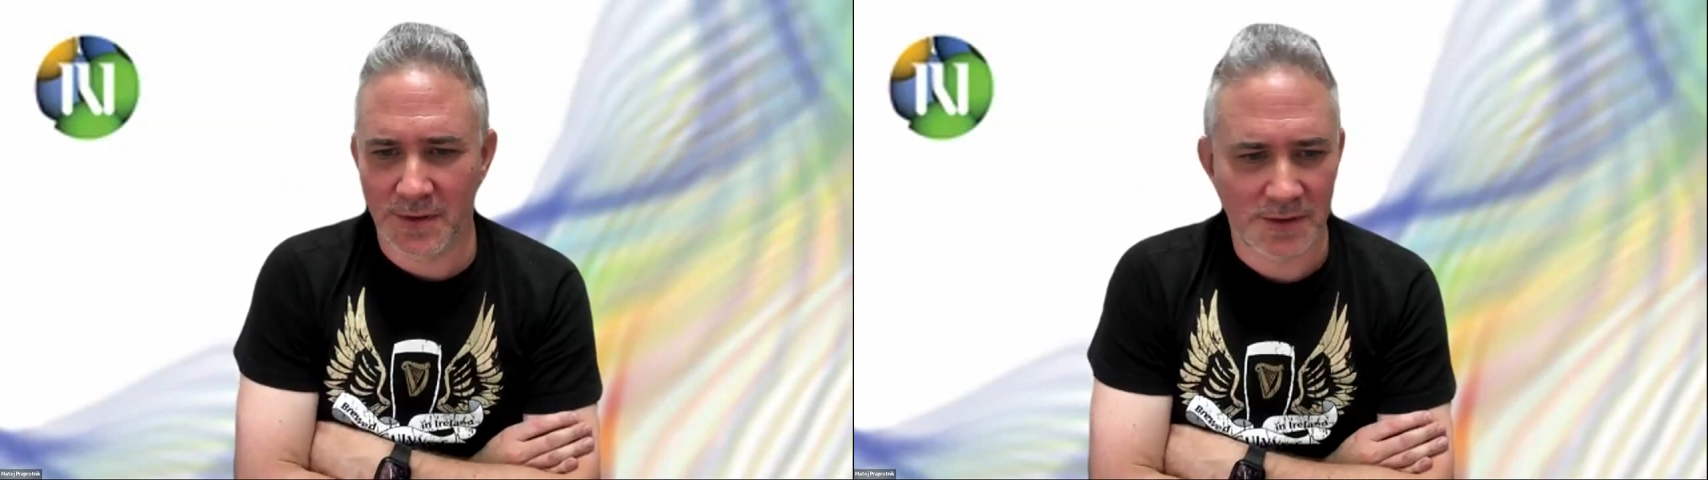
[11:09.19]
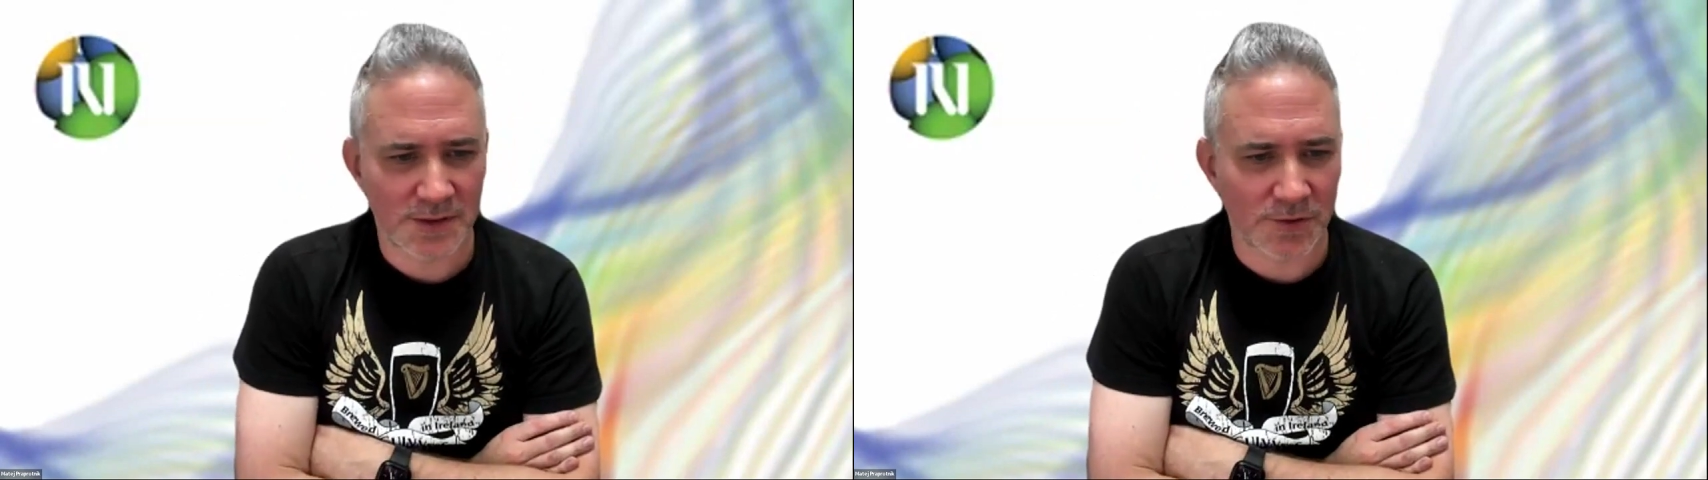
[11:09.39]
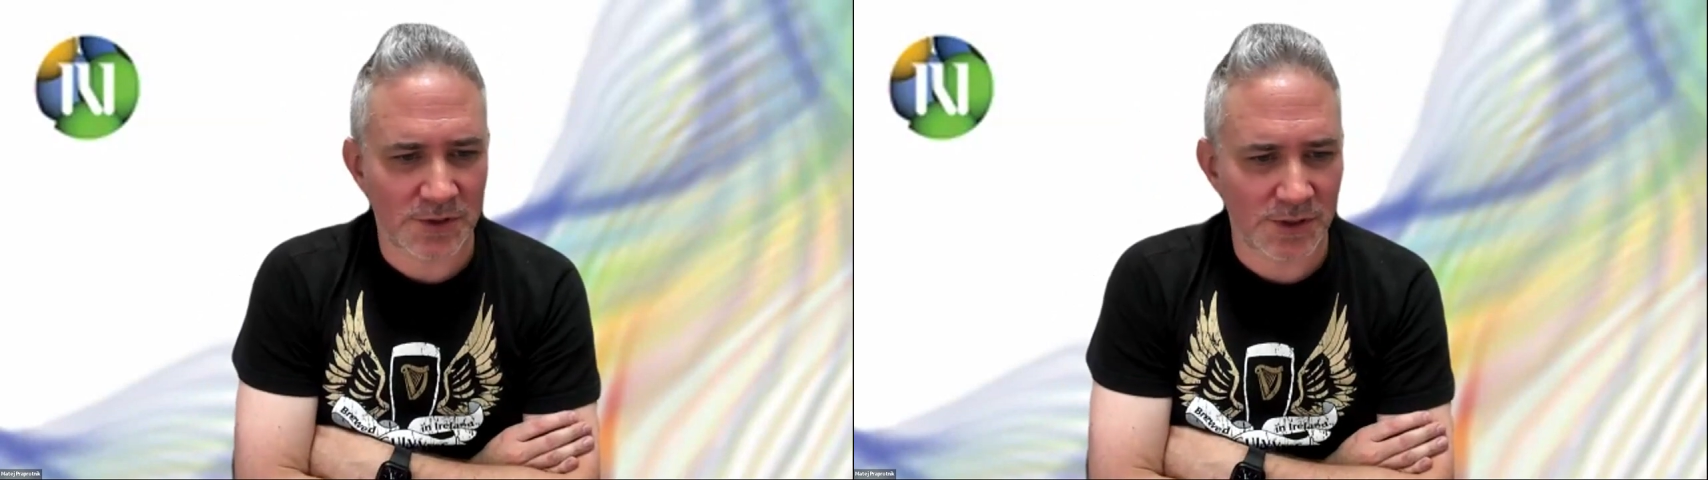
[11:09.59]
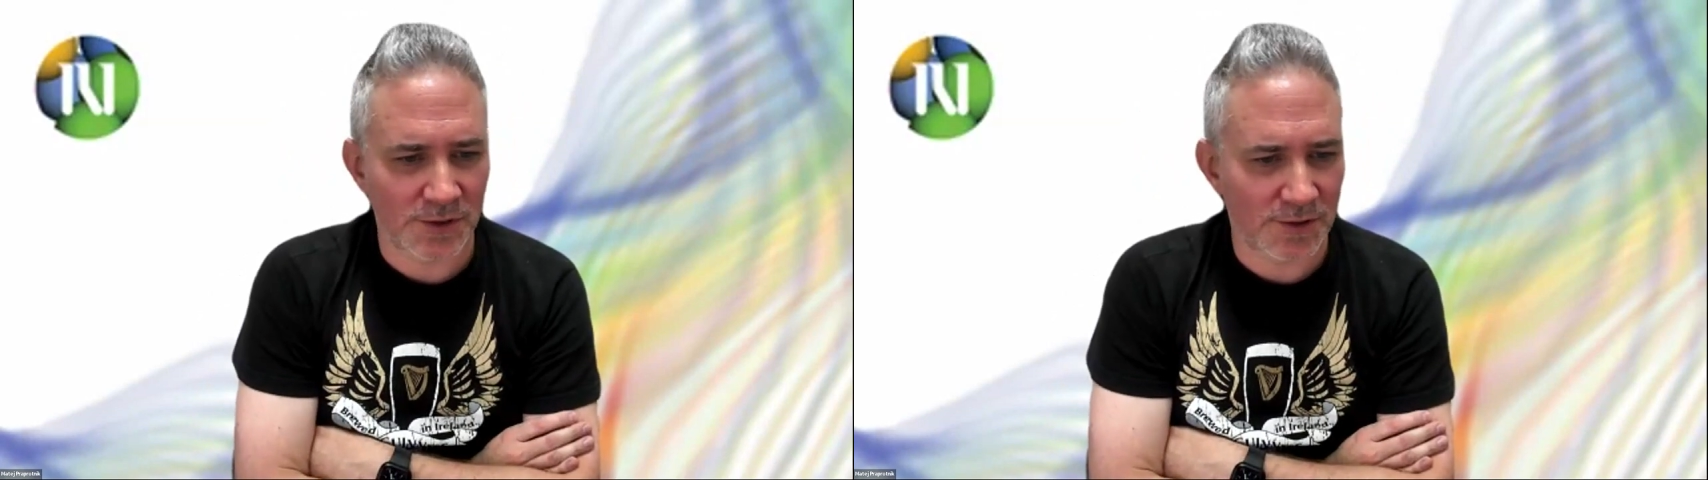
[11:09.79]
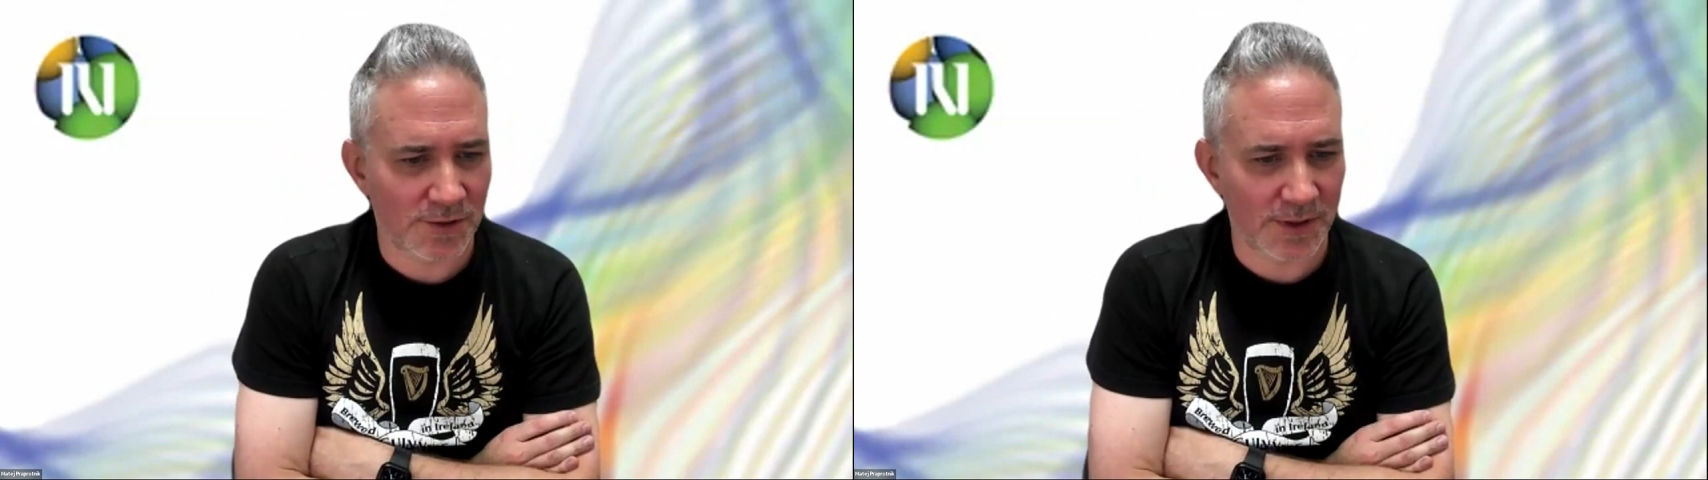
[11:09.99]
So see
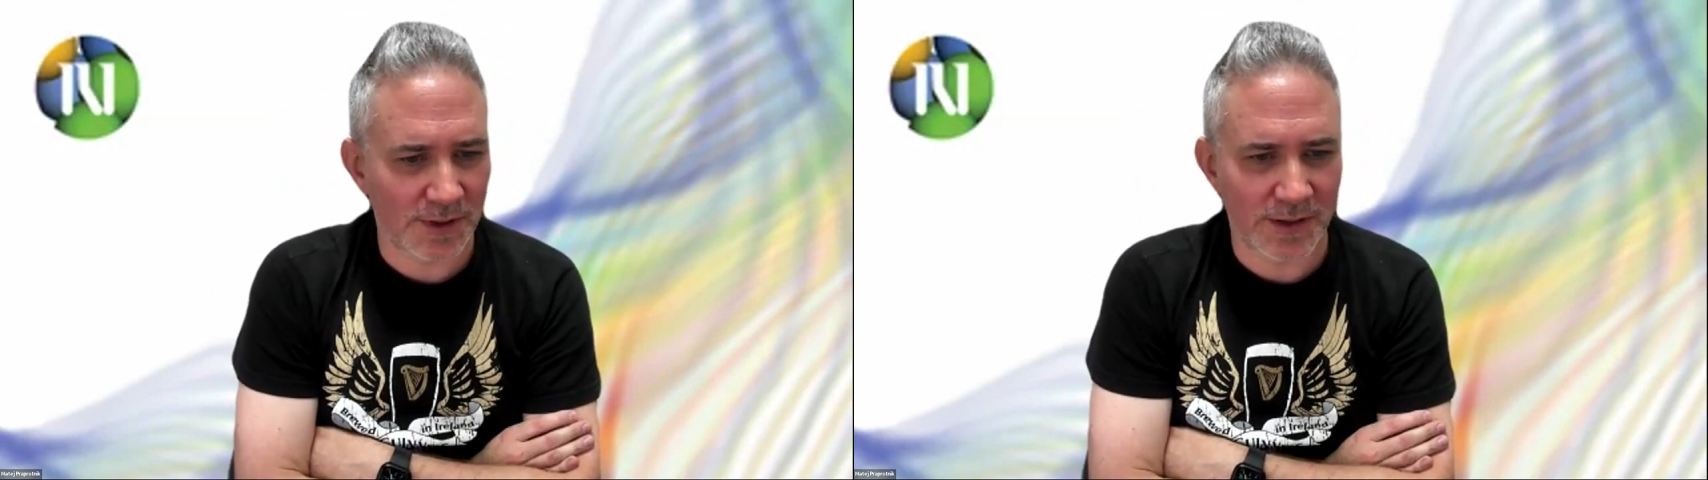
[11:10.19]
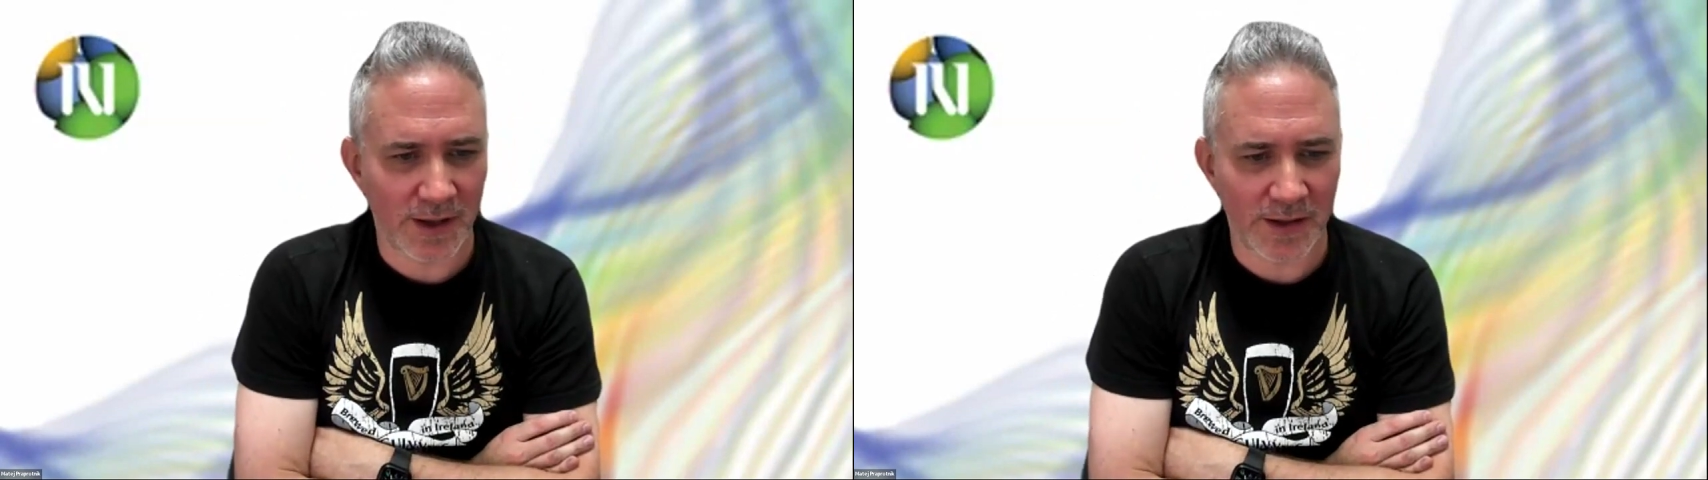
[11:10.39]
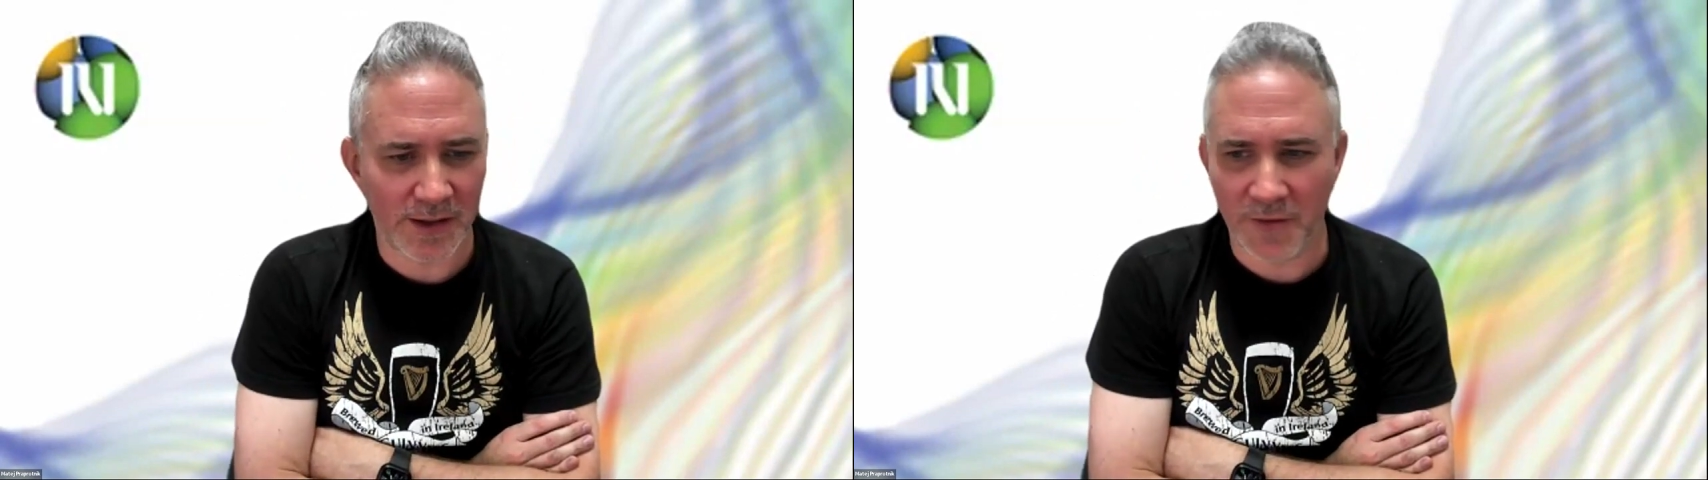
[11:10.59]
you at